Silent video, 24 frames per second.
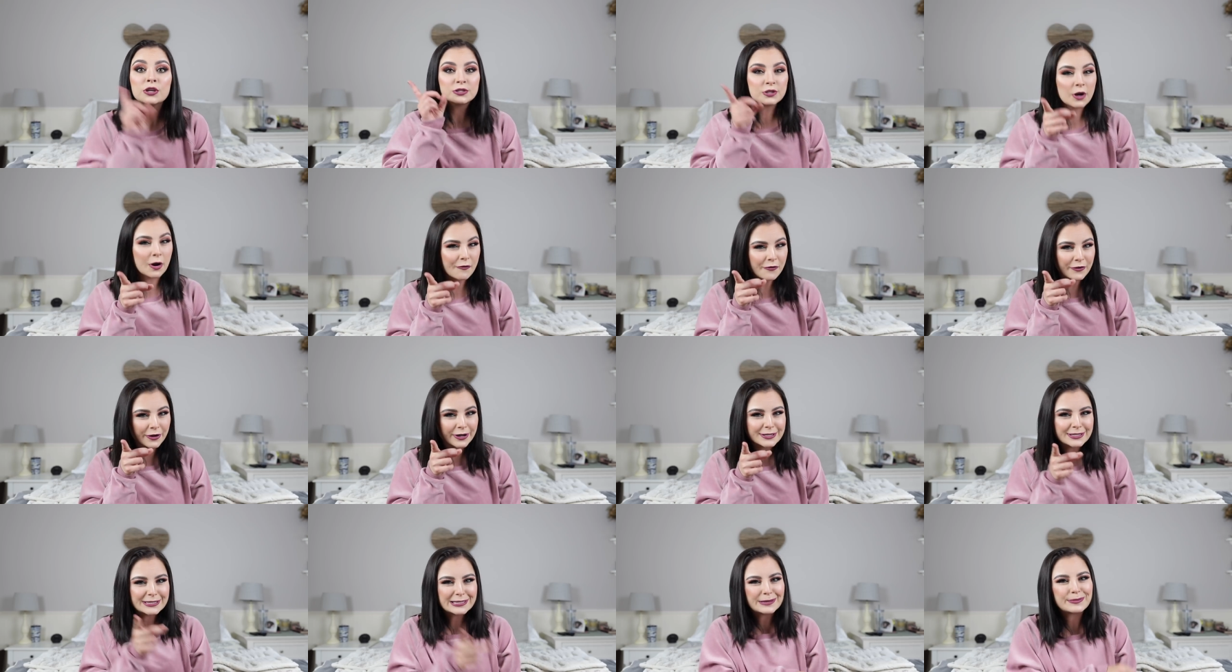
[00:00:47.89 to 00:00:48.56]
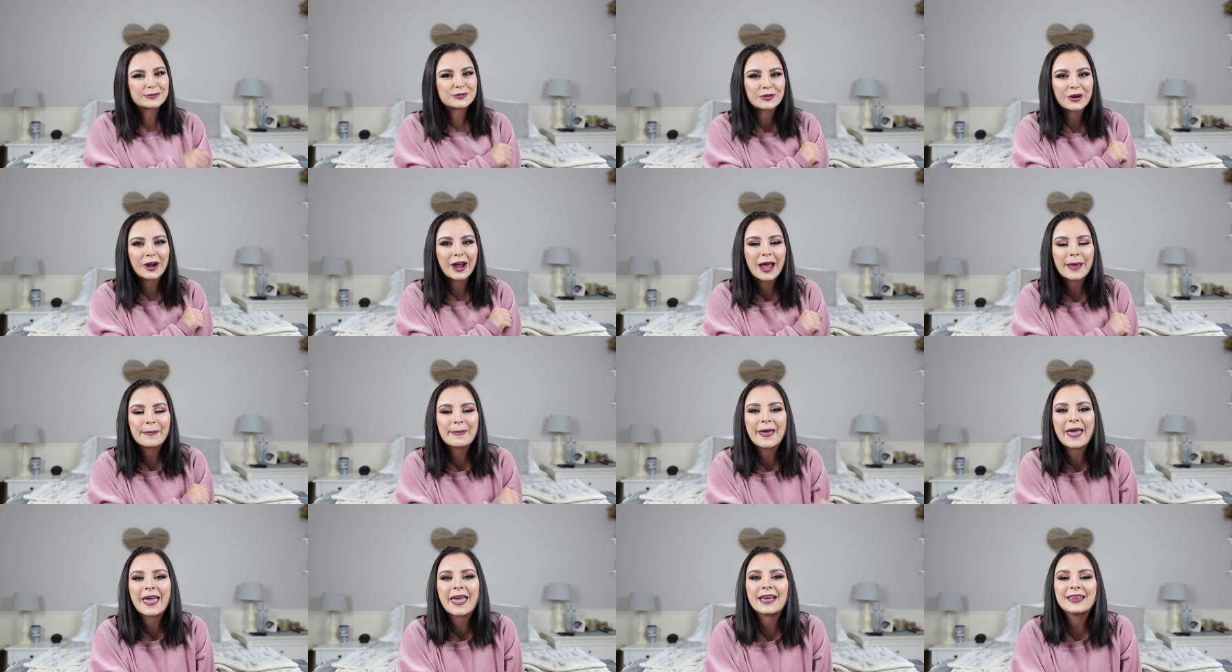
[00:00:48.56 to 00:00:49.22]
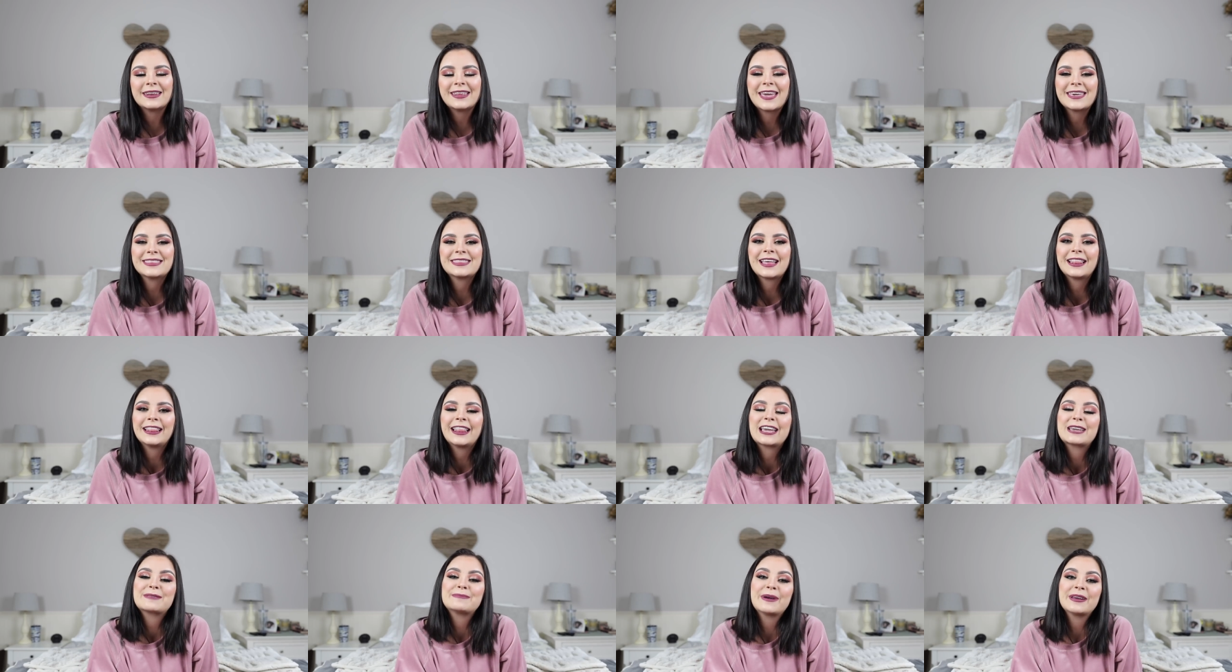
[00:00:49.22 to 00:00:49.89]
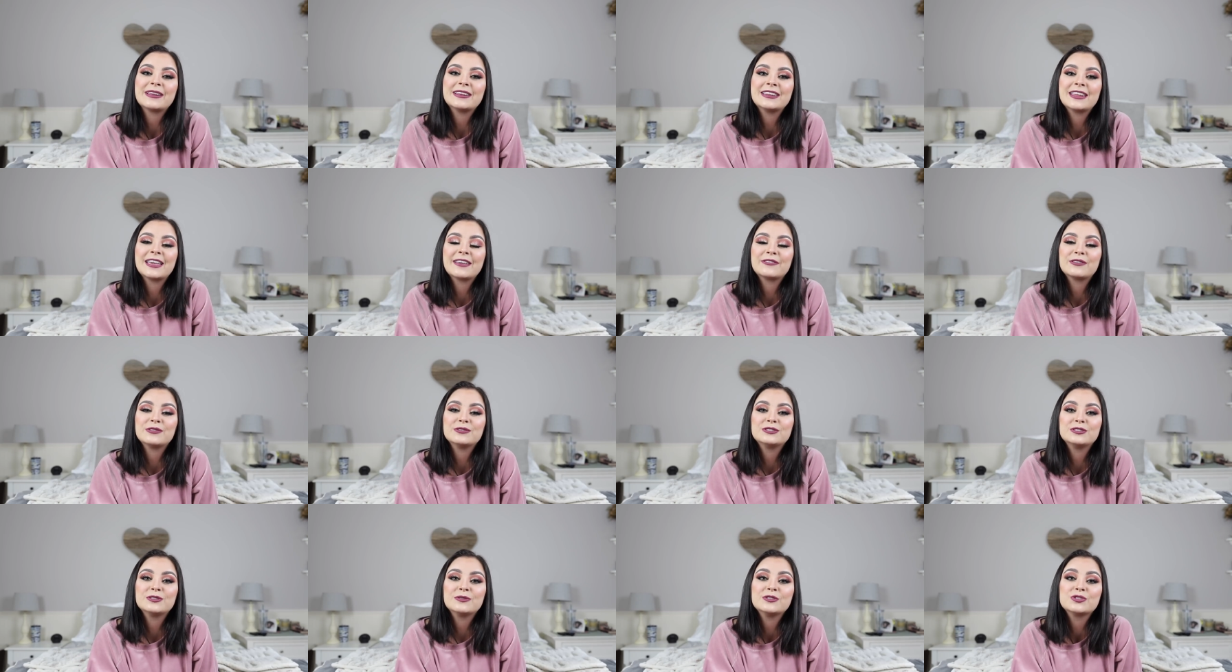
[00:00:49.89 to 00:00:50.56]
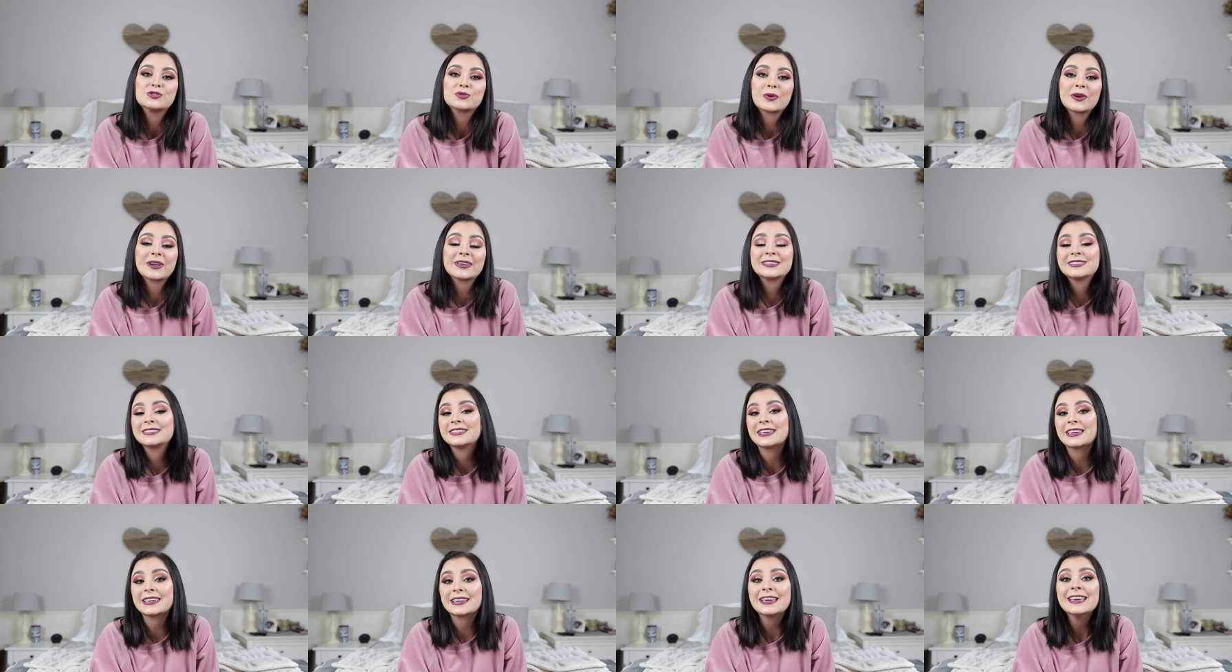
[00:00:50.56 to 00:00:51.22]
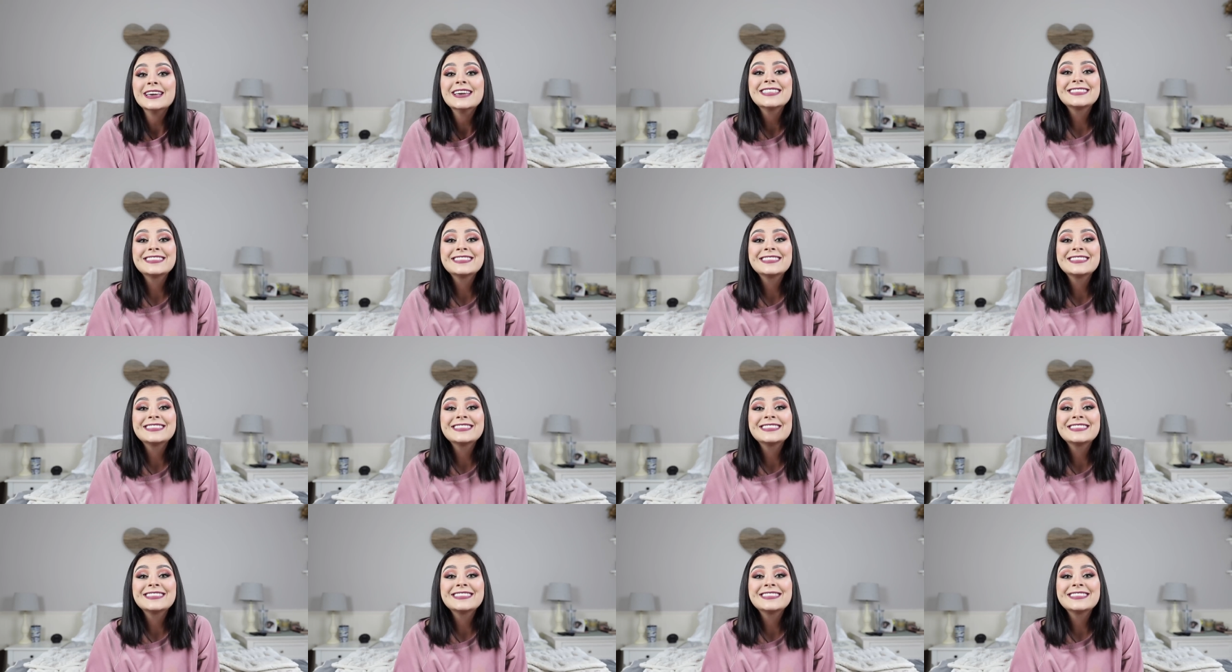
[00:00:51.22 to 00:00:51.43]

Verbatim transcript: Don't forget to subscribe and hit that like button if you do enjoy seeing